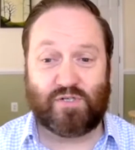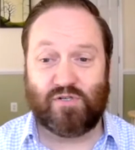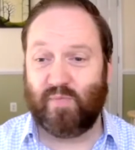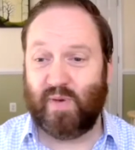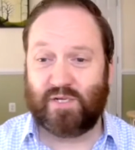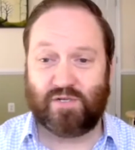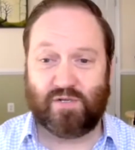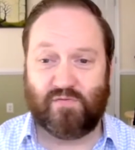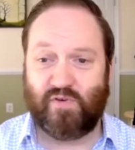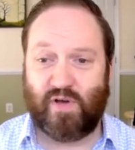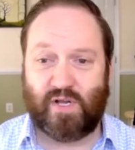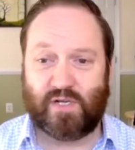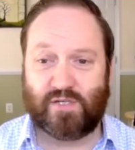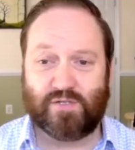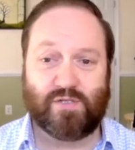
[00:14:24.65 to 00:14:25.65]
You mentioned
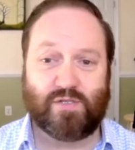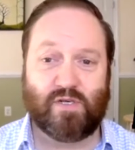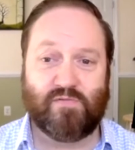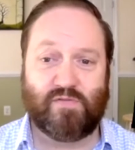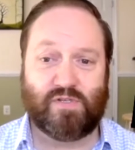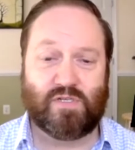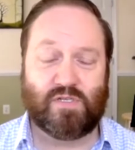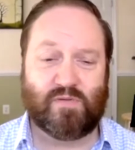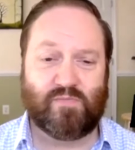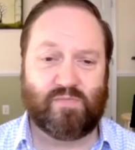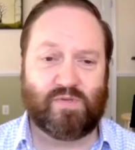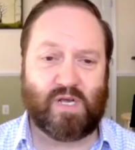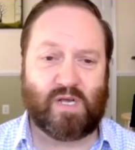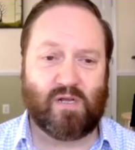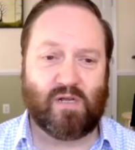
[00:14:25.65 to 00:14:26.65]
financial services a
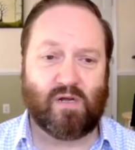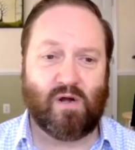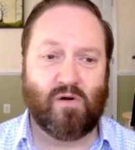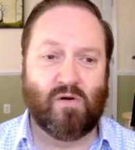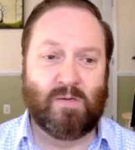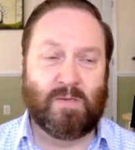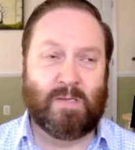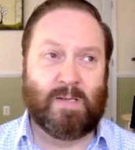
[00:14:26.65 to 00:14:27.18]
second ago.